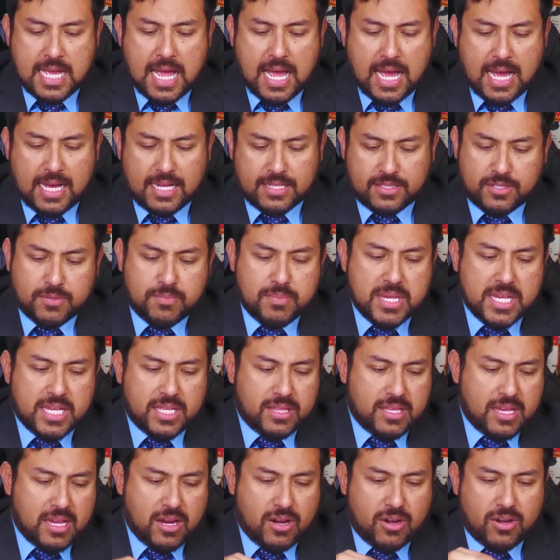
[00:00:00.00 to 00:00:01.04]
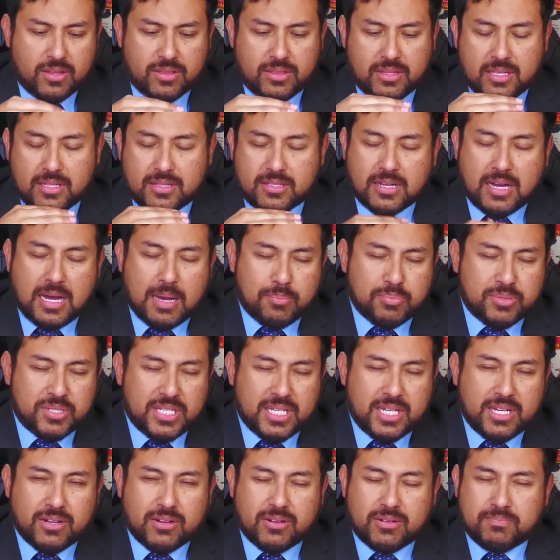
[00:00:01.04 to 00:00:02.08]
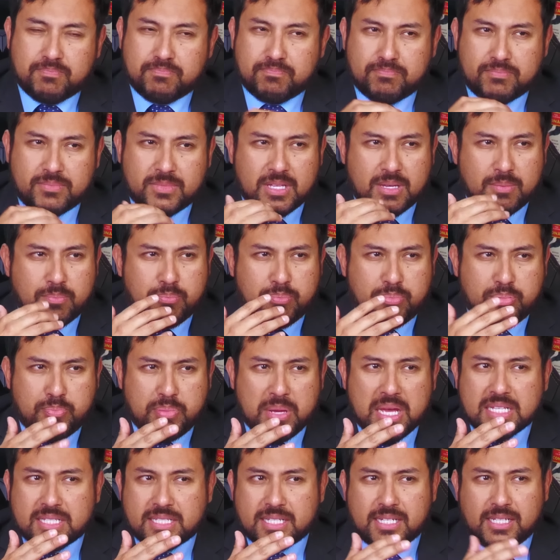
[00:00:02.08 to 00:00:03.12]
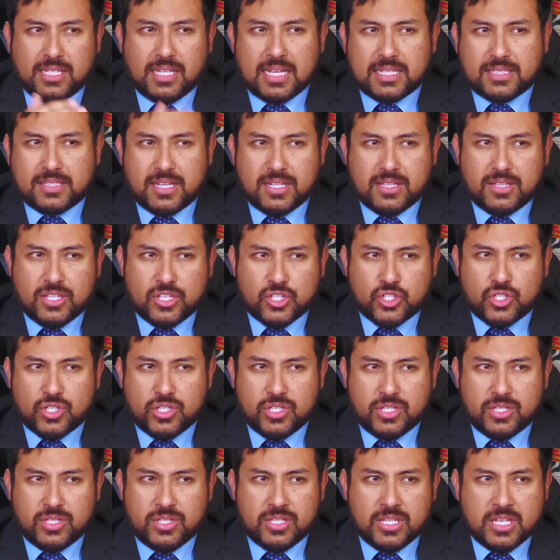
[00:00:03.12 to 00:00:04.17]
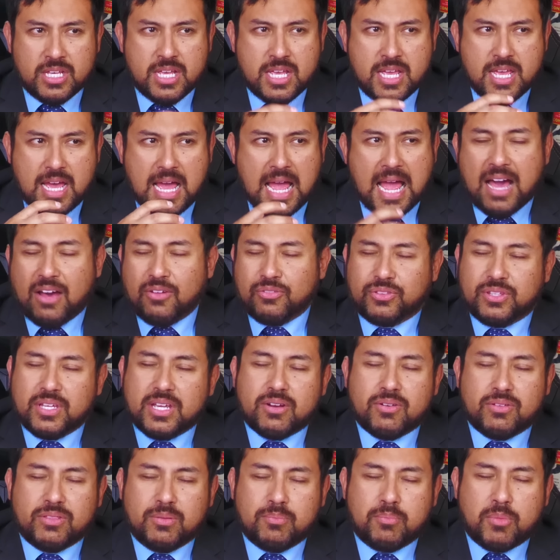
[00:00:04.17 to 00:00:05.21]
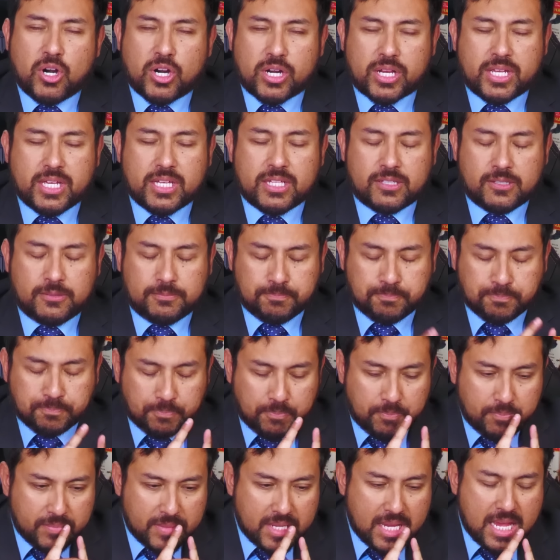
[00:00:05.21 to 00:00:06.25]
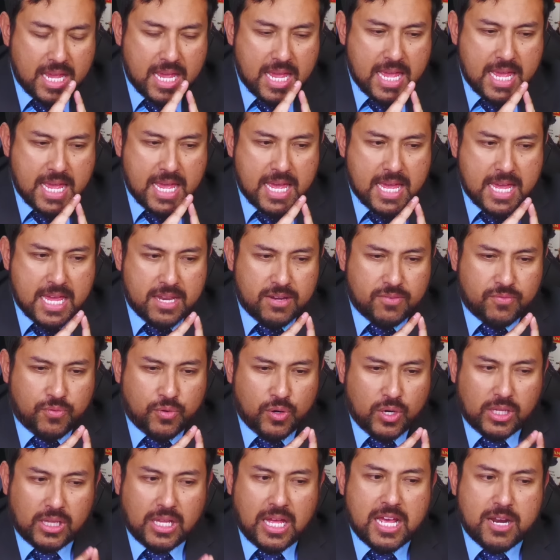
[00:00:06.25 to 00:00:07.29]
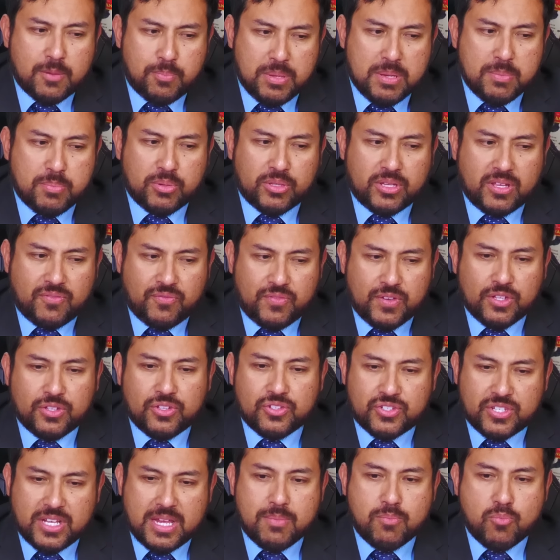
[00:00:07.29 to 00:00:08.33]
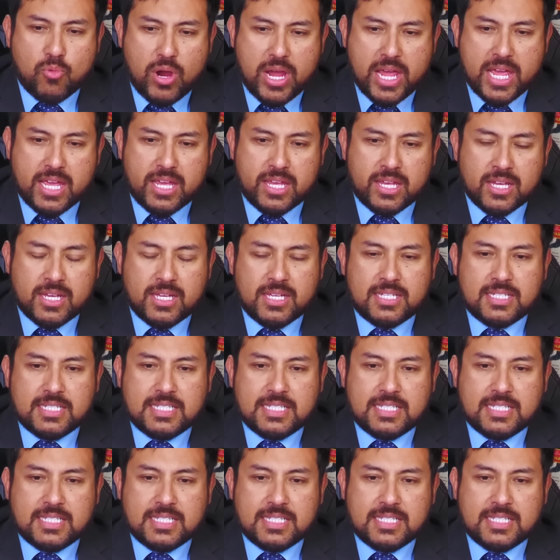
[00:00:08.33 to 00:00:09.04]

Uh, to me, they are the top tier, the best collected edition out there in the market. And for a lot of people, they feel the same way.